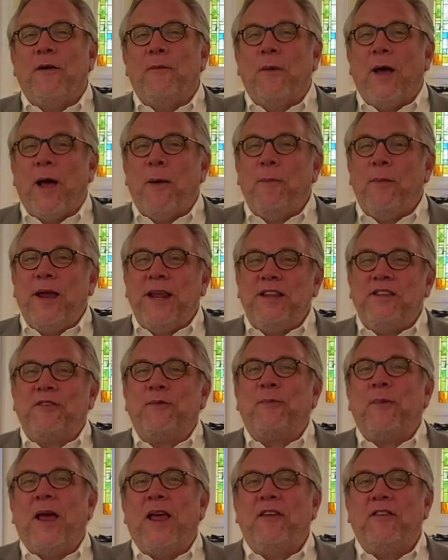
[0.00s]
about being
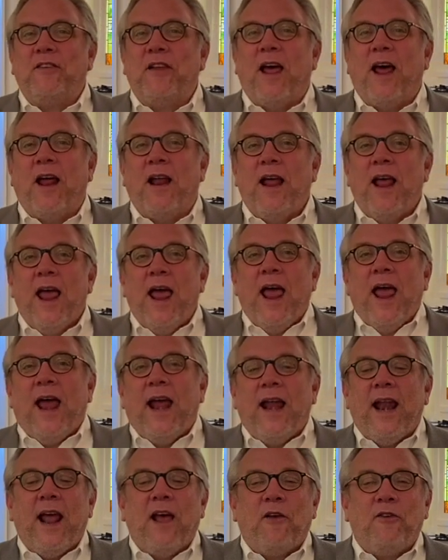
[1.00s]
spaced out
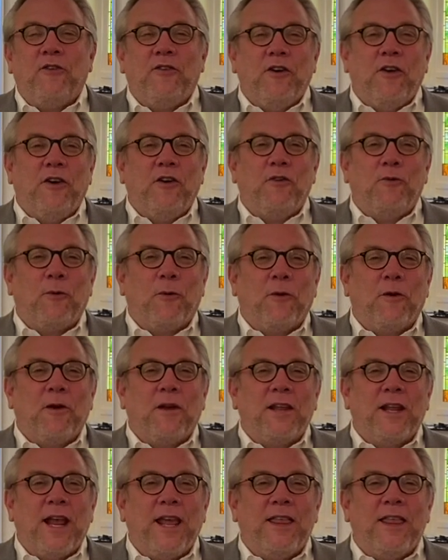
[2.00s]
and how serious we're going
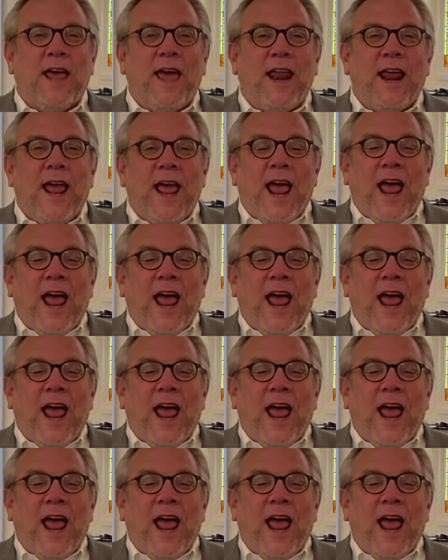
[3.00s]
to take that